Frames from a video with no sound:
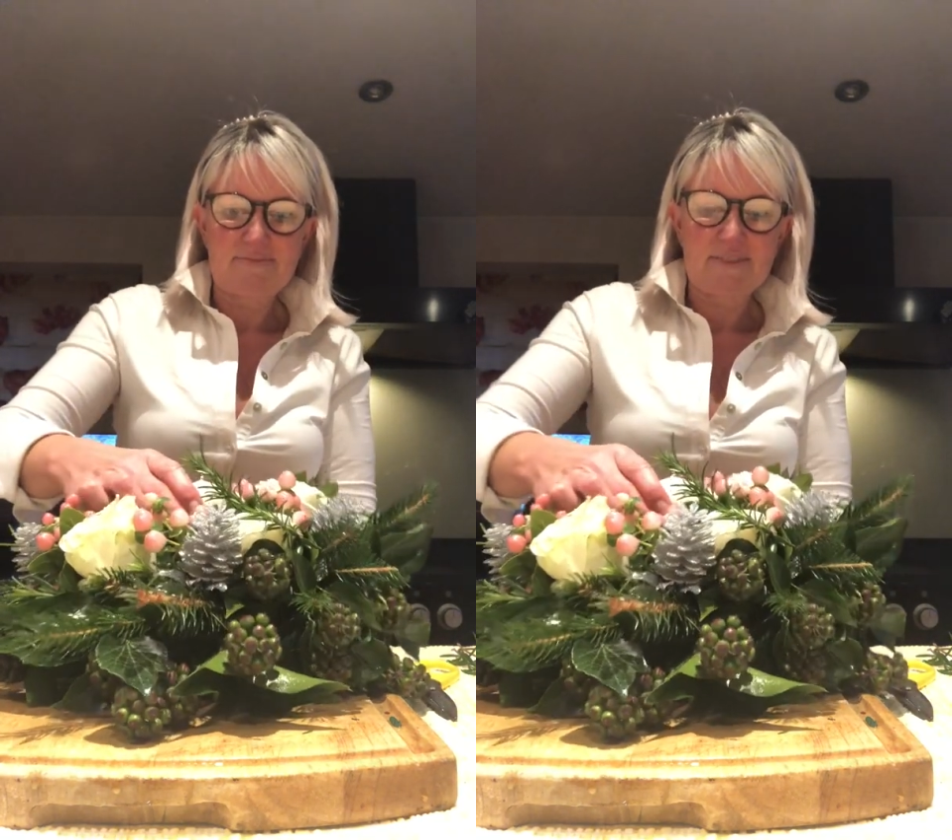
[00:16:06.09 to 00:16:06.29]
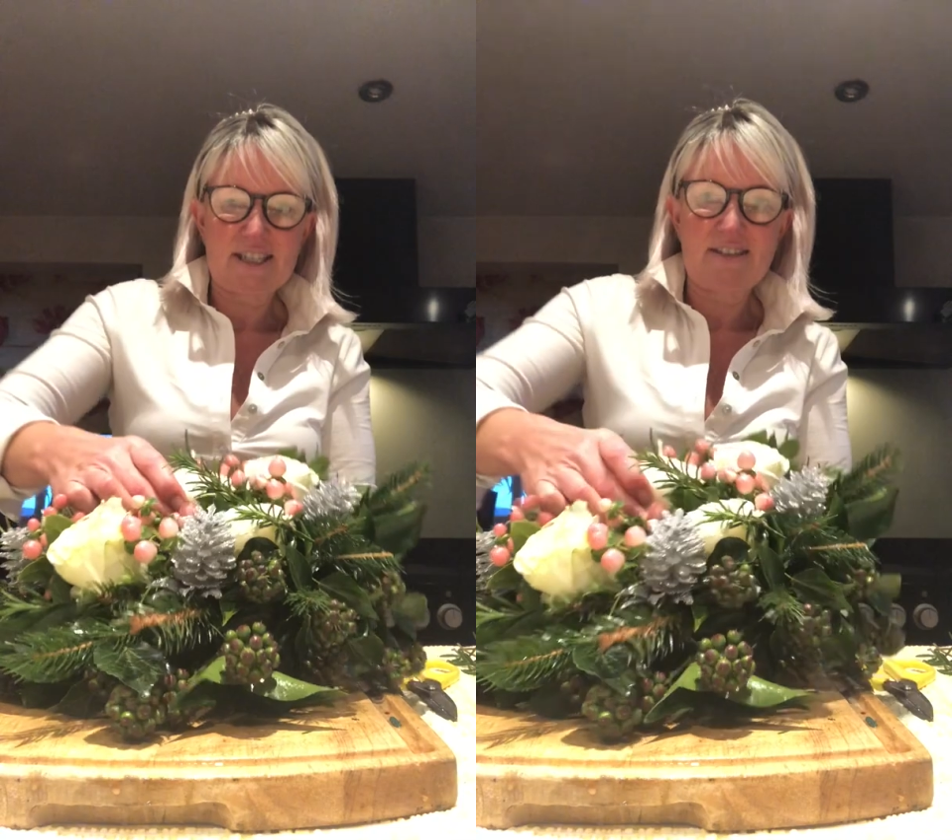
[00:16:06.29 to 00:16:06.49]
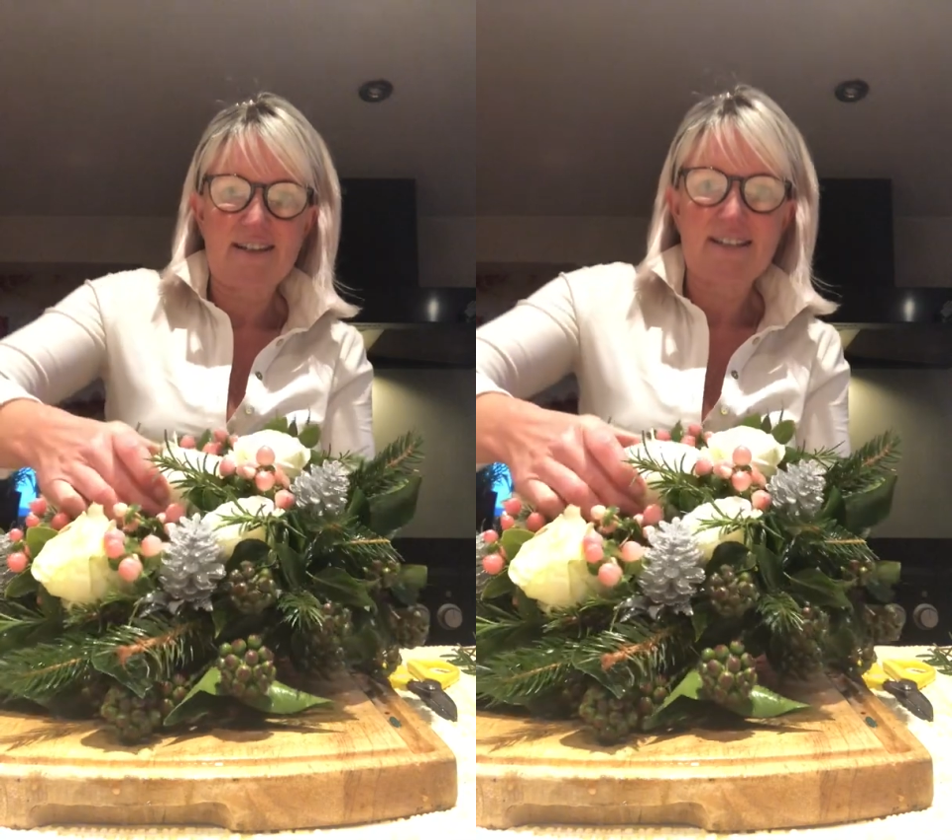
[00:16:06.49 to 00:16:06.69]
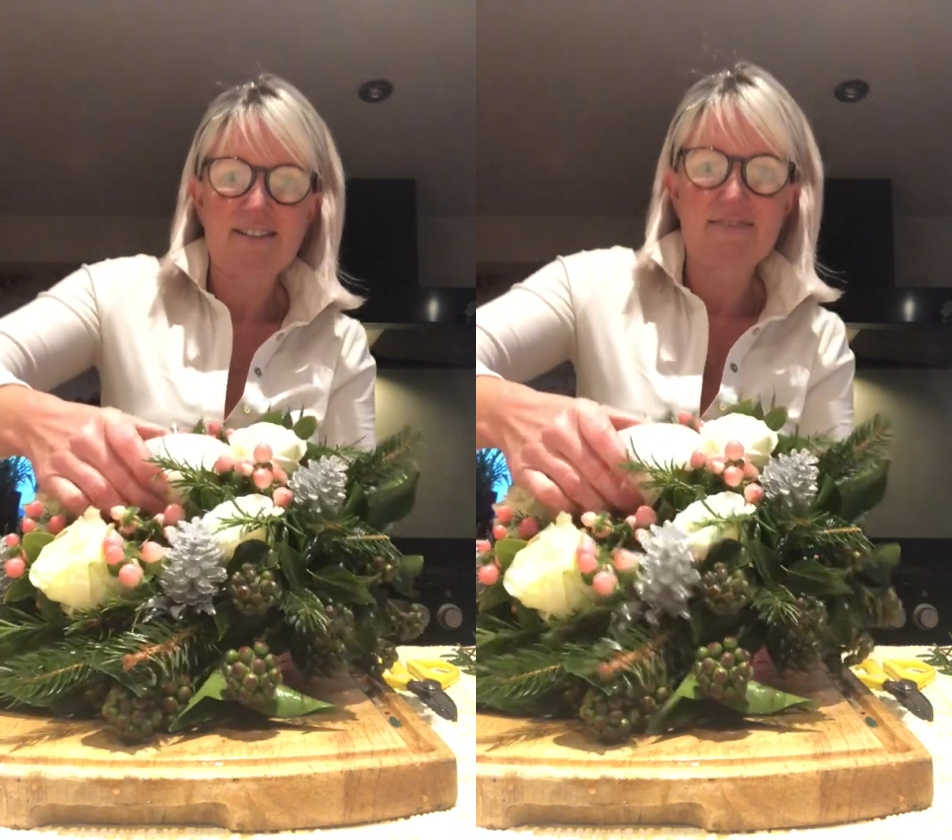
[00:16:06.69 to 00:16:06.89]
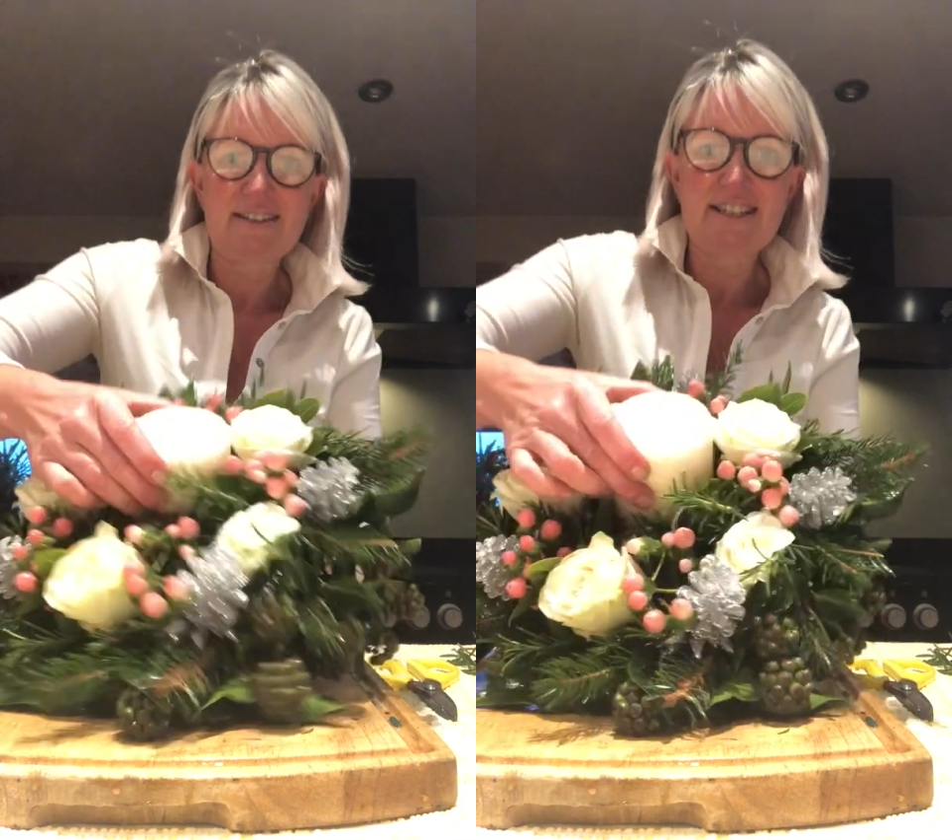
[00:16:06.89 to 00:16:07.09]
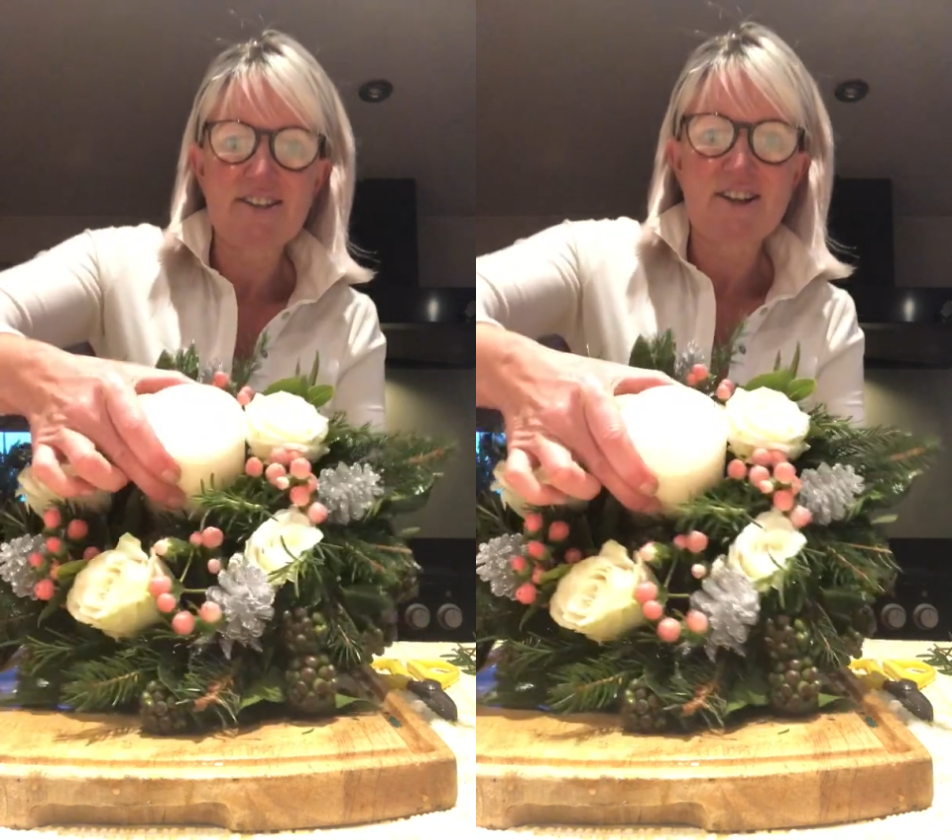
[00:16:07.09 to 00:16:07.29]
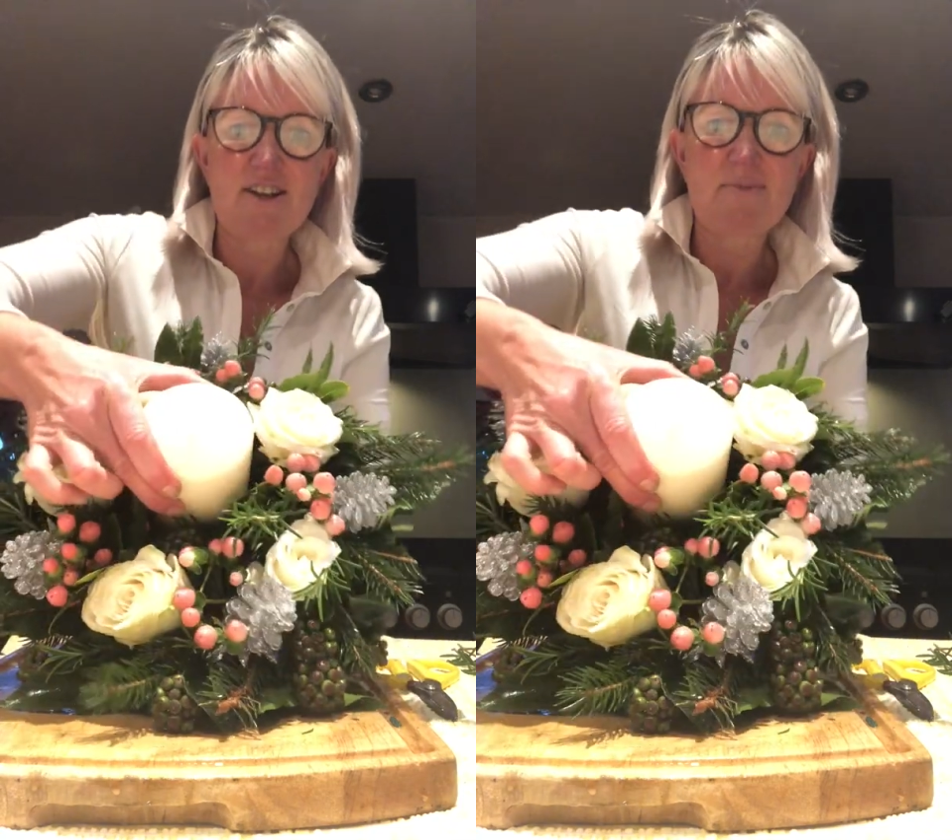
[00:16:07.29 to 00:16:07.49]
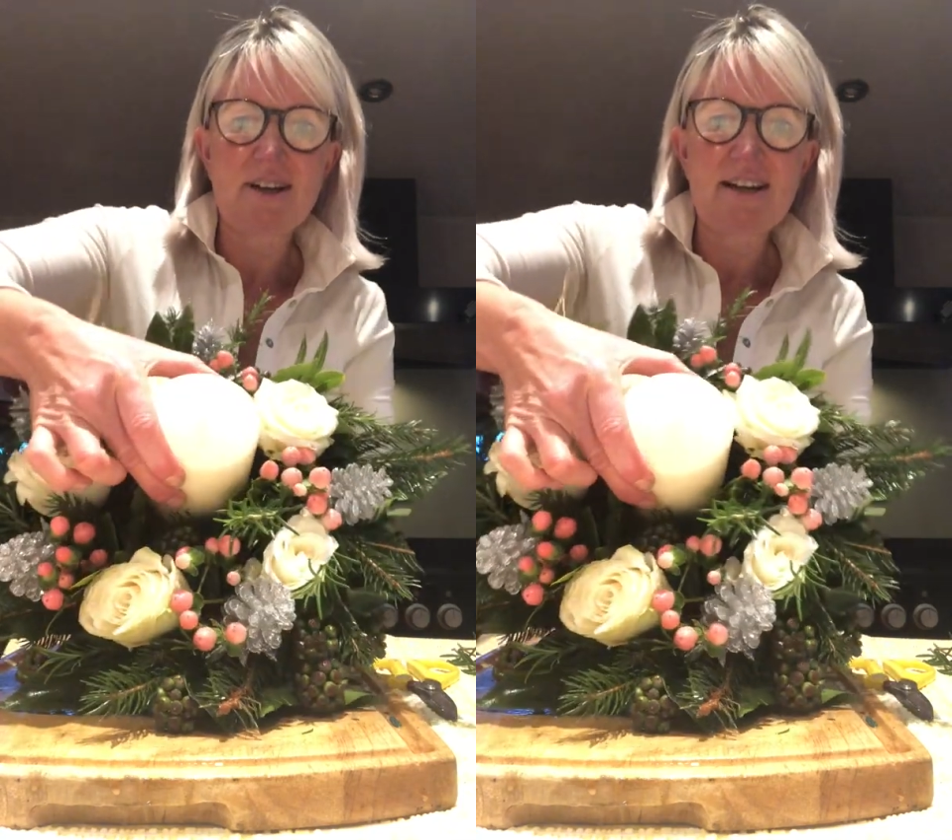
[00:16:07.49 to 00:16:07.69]
So I can't really show
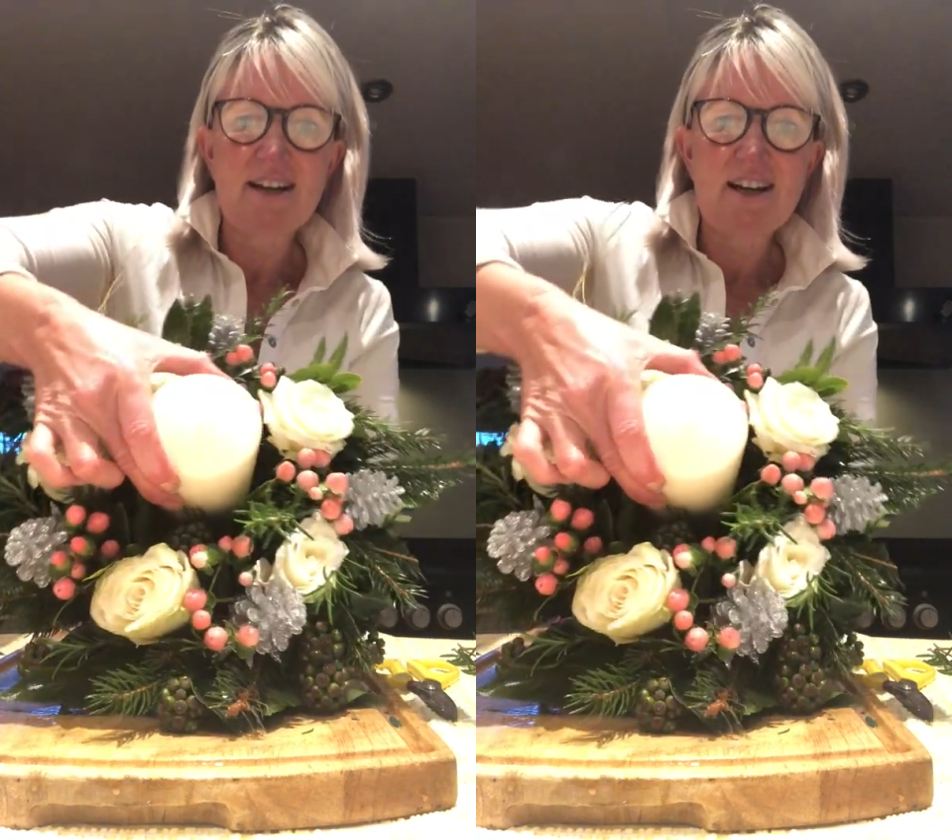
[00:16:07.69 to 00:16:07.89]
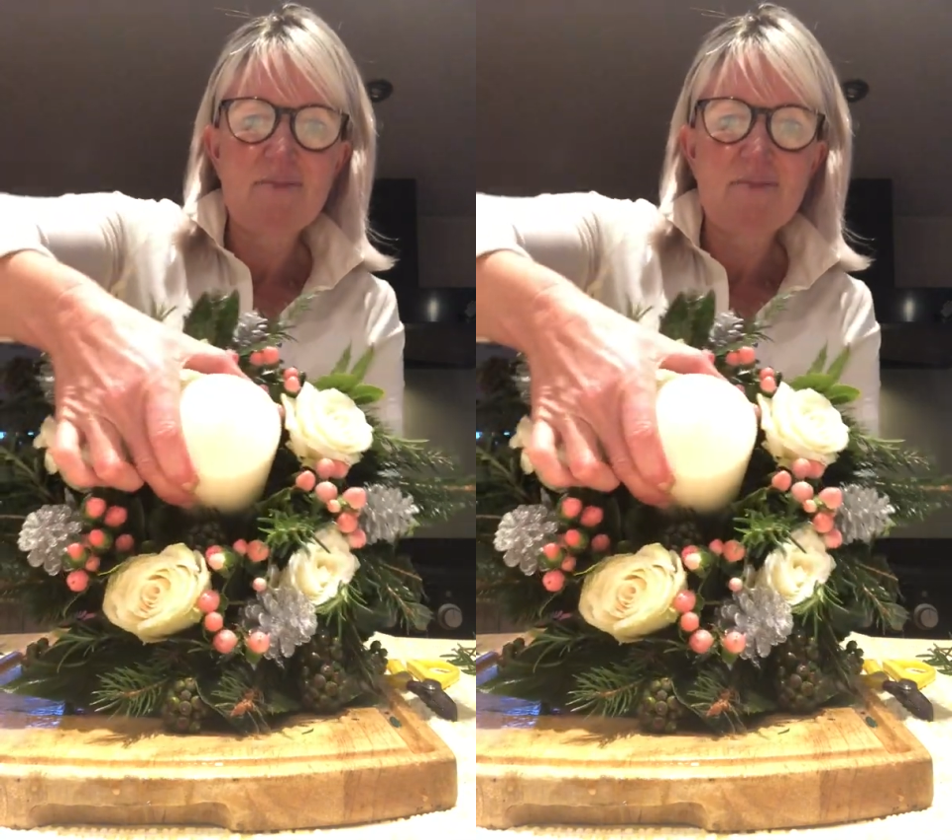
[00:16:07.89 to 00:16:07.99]
you, but